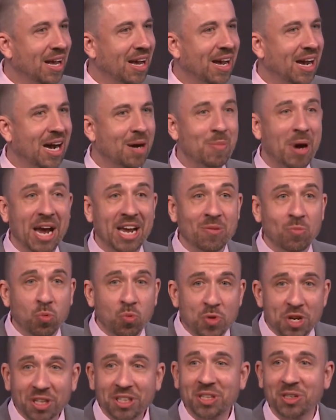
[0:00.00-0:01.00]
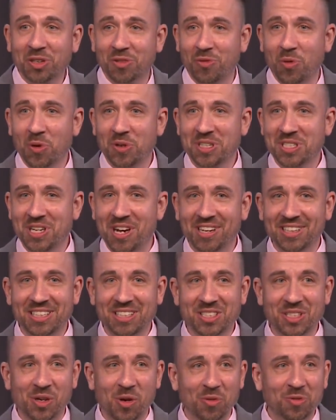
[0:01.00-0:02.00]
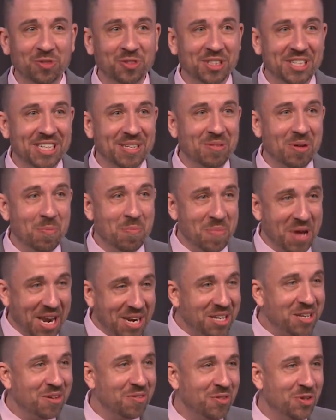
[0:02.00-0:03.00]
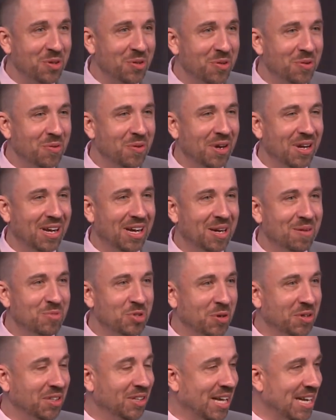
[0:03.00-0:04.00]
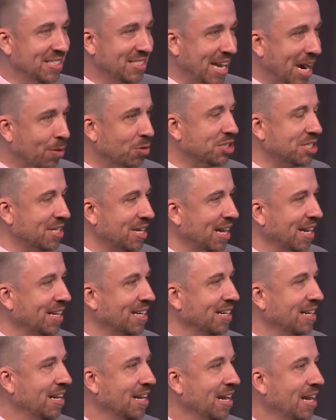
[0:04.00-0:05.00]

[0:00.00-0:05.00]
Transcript: I really look forward to talking to hopefully many of you during the last hour tonight.